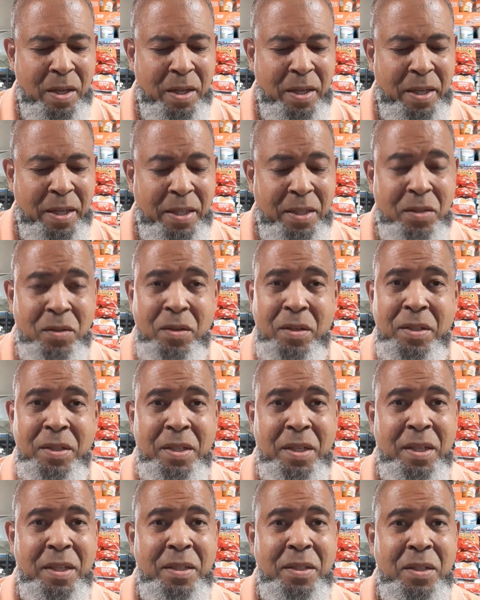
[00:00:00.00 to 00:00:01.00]
He's going to
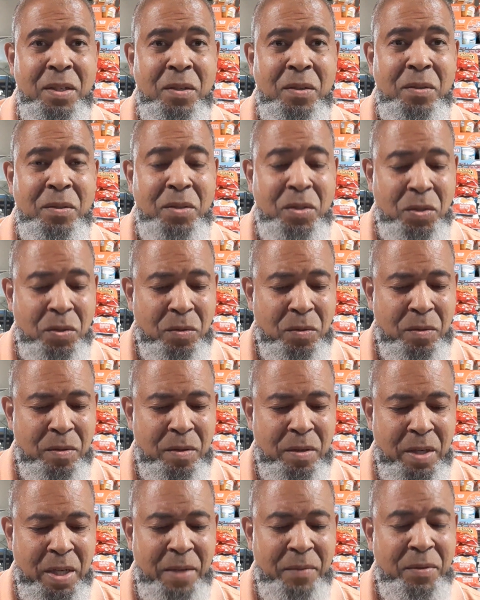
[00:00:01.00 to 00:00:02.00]
judge those who
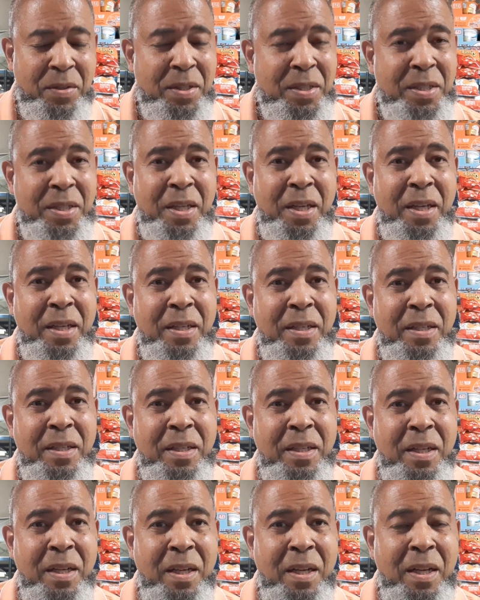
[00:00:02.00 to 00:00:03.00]
love his Son,
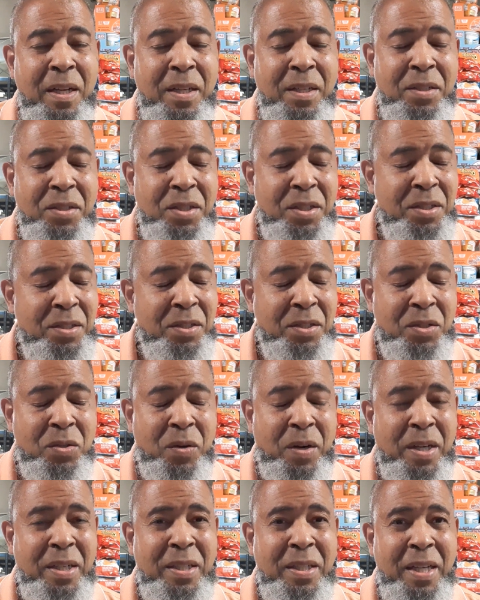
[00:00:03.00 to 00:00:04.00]
Jesus
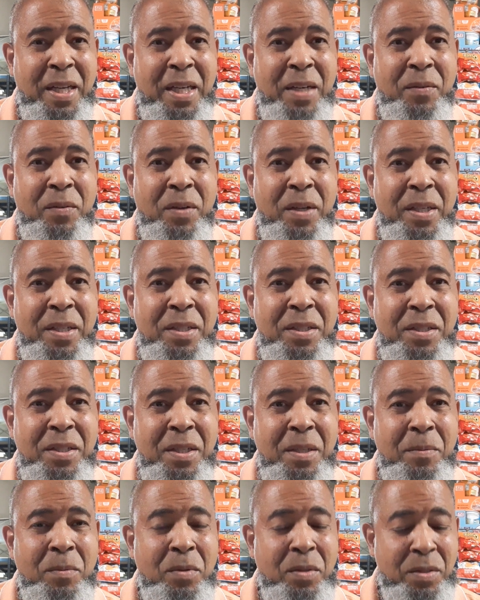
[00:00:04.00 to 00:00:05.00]
Christ, and got the
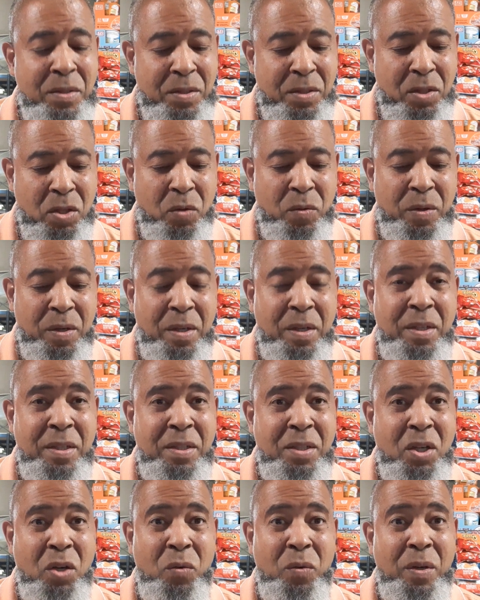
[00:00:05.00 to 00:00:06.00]
relationship, because
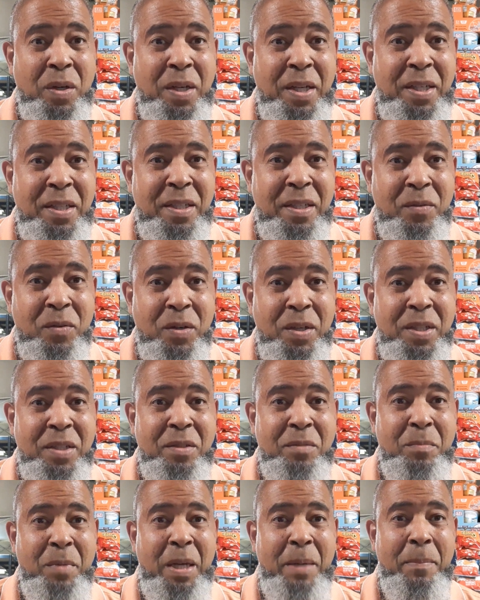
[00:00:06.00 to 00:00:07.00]
there's no religion.
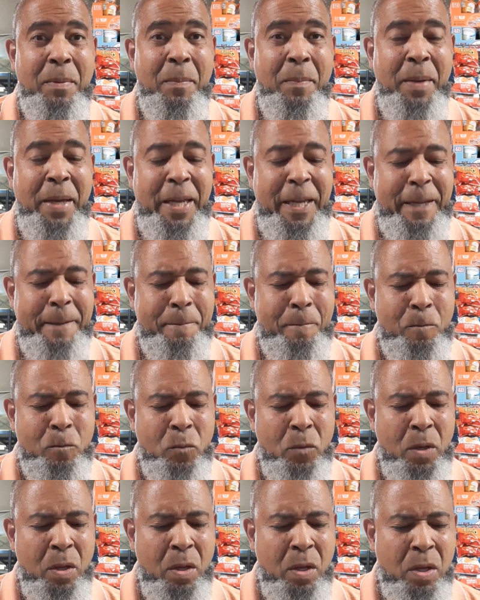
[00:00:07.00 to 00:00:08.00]
Religion is made by man.
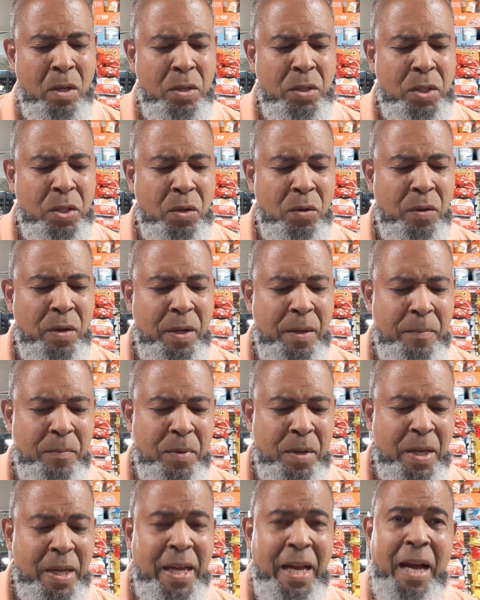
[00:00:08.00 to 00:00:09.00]
So
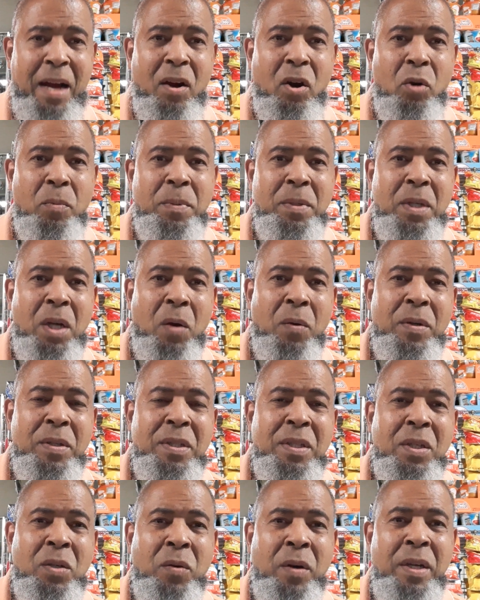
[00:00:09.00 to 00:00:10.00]
our hope is always
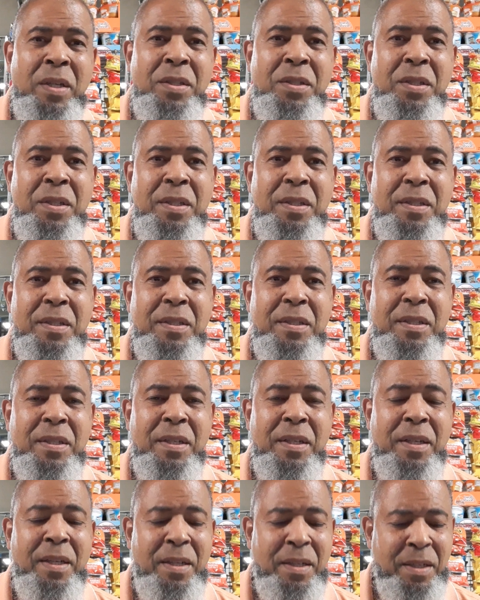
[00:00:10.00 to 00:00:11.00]
in Christ Jesus.
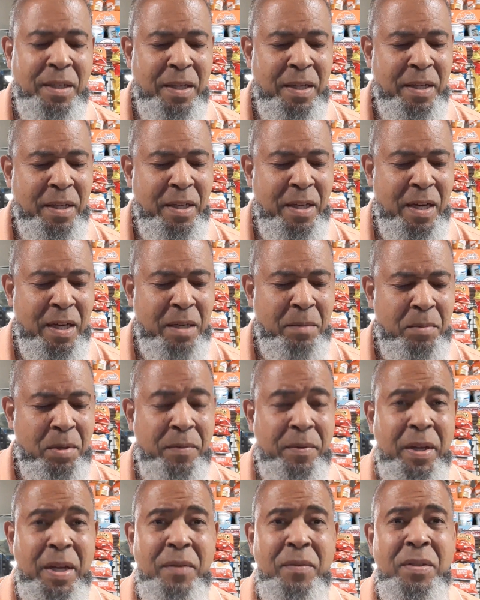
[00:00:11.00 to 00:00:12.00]
And God
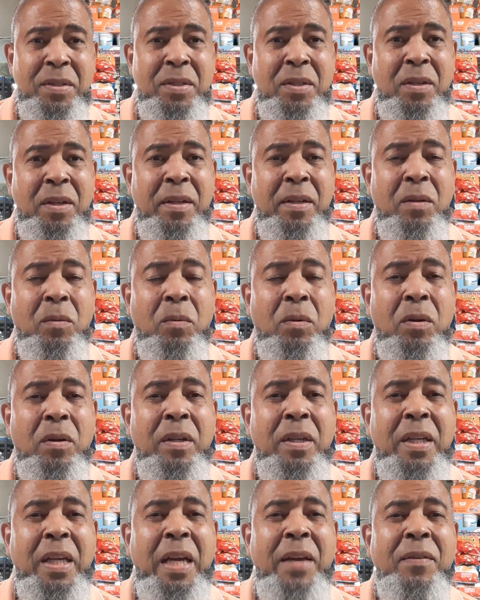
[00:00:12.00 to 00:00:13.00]
above in heaven so loved the
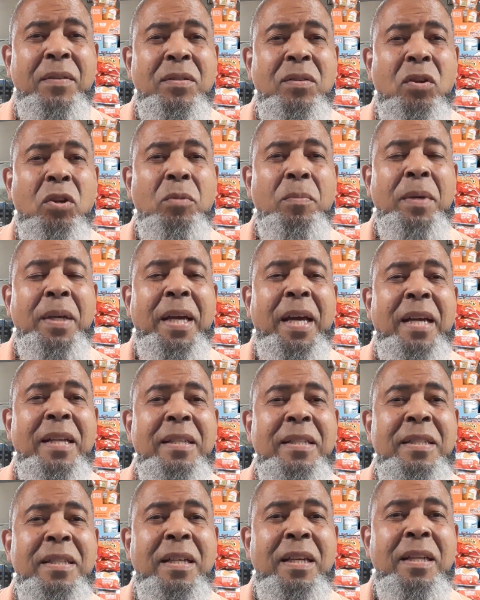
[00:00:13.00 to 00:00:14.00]
world, he gave his only
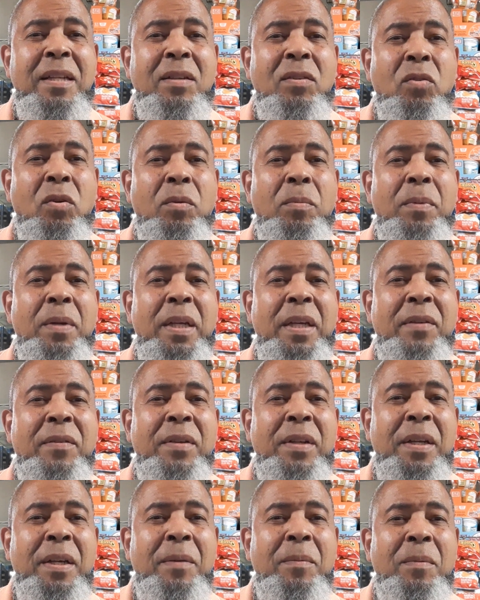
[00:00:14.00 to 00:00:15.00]
begotten Son, and whoever believes
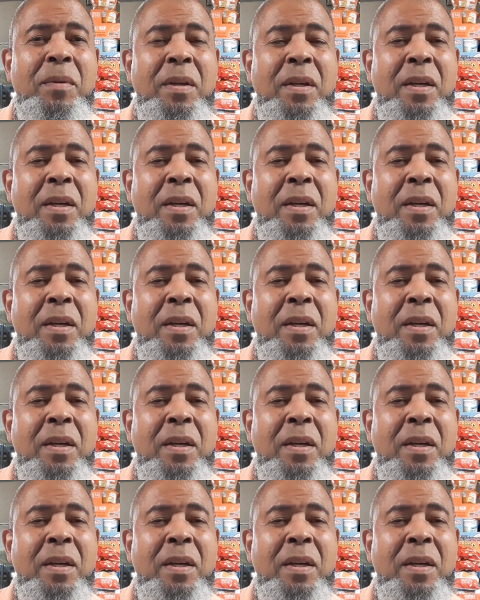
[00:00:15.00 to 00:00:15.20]
in him